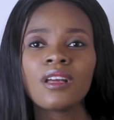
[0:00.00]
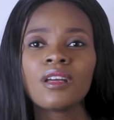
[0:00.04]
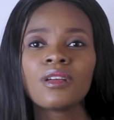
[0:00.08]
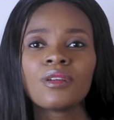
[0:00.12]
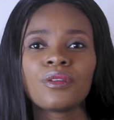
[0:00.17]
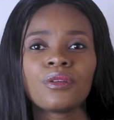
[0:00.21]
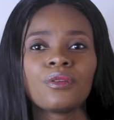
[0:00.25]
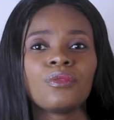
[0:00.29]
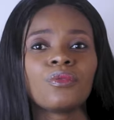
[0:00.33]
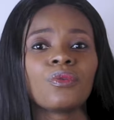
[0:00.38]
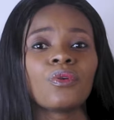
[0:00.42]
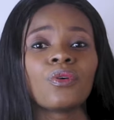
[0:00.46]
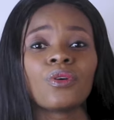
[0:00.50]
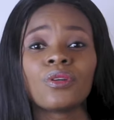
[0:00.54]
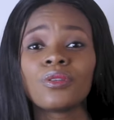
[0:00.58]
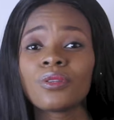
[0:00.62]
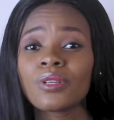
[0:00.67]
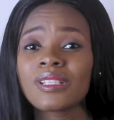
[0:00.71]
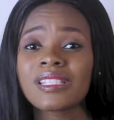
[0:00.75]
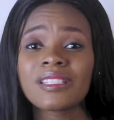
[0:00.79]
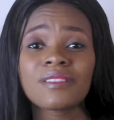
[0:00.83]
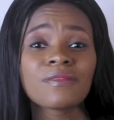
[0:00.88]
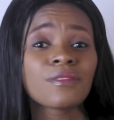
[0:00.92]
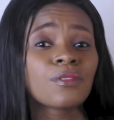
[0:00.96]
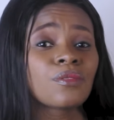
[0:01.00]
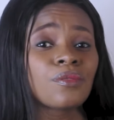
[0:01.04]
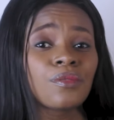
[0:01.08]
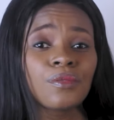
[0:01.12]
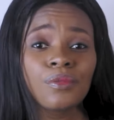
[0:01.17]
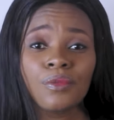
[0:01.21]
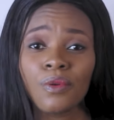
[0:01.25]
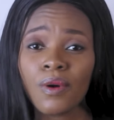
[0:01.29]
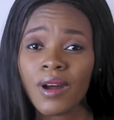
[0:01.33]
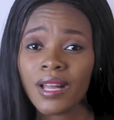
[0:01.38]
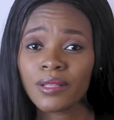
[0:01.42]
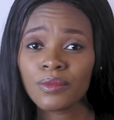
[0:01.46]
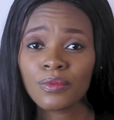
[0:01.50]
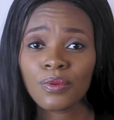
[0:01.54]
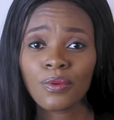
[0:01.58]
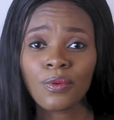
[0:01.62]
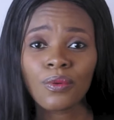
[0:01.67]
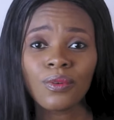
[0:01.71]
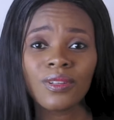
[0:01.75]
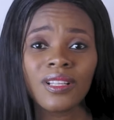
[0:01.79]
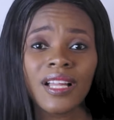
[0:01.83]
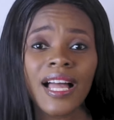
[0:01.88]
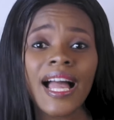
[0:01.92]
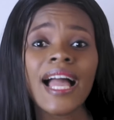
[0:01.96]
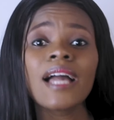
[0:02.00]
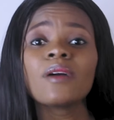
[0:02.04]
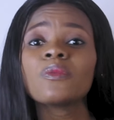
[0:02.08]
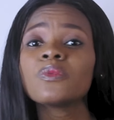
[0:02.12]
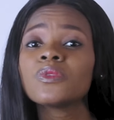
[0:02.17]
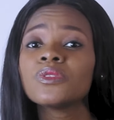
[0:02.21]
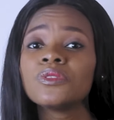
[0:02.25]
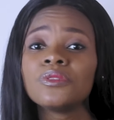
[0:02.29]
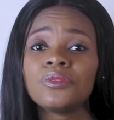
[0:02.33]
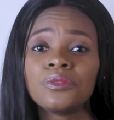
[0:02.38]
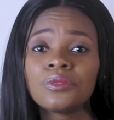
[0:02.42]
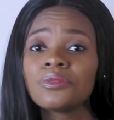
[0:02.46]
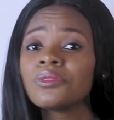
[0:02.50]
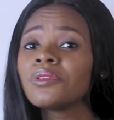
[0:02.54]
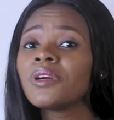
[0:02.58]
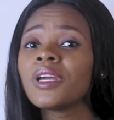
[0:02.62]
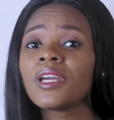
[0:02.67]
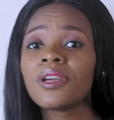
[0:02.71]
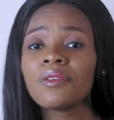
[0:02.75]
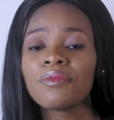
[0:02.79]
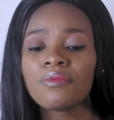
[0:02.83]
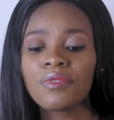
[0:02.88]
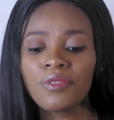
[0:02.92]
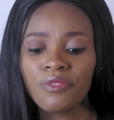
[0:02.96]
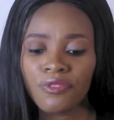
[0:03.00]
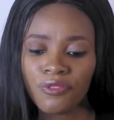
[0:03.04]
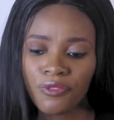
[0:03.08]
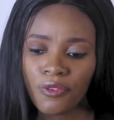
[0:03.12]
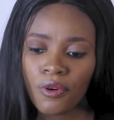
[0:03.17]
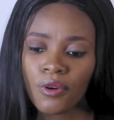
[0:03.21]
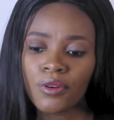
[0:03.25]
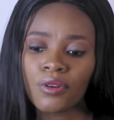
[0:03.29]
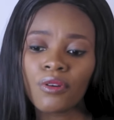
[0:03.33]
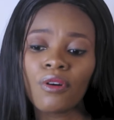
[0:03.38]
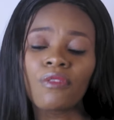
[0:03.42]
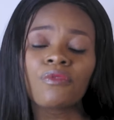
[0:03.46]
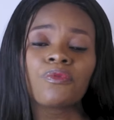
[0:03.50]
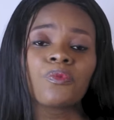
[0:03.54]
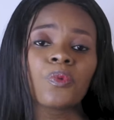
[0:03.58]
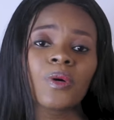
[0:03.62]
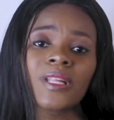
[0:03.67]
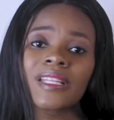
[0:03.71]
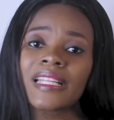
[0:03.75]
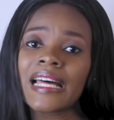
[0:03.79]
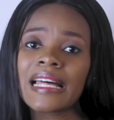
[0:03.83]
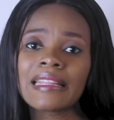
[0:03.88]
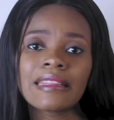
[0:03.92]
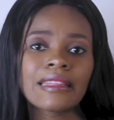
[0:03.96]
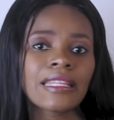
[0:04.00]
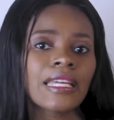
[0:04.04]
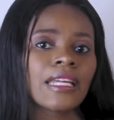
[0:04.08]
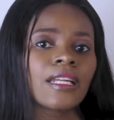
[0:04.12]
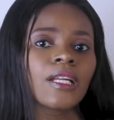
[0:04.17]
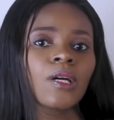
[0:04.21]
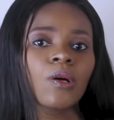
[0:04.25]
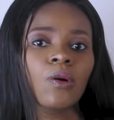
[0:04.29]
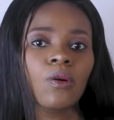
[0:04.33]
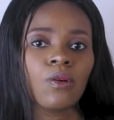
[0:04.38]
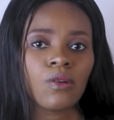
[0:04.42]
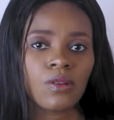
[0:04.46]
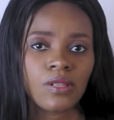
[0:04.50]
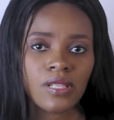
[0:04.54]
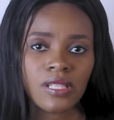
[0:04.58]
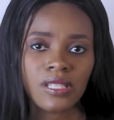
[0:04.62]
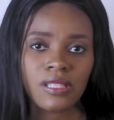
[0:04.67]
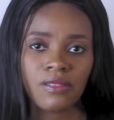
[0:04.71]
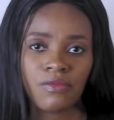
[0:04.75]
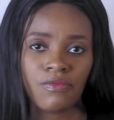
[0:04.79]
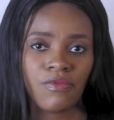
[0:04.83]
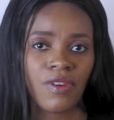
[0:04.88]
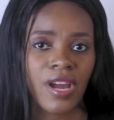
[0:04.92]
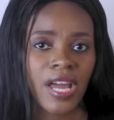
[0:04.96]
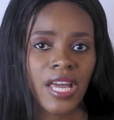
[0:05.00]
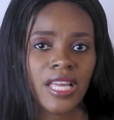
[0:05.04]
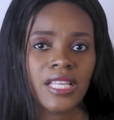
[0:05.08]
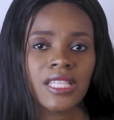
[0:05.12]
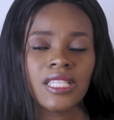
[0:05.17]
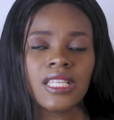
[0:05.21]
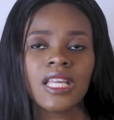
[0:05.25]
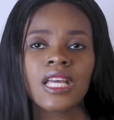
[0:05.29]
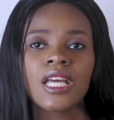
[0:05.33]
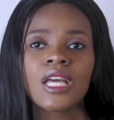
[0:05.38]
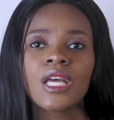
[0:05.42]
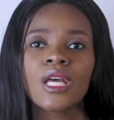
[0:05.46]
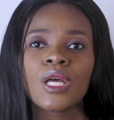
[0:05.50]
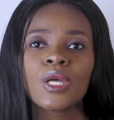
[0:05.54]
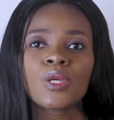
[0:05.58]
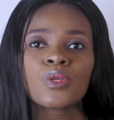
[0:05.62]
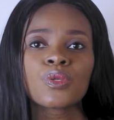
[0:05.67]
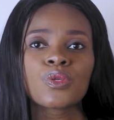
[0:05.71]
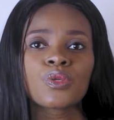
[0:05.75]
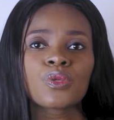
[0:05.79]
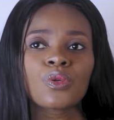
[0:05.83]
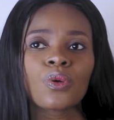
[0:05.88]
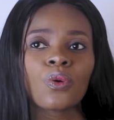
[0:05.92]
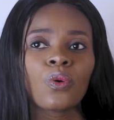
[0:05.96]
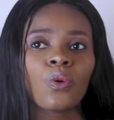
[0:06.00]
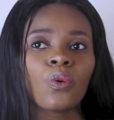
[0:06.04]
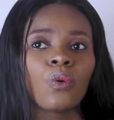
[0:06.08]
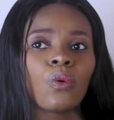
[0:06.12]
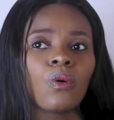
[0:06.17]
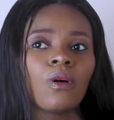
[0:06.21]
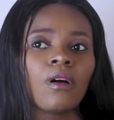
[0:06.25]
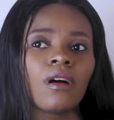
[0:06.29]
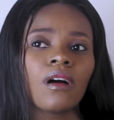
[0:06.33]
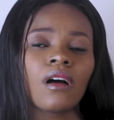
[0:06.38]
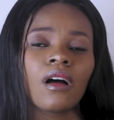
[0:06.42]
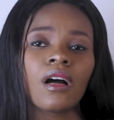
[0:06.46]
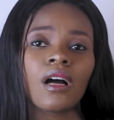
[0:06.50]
you know, or not even do at all, I would do a refund of what that thing cost, right? So,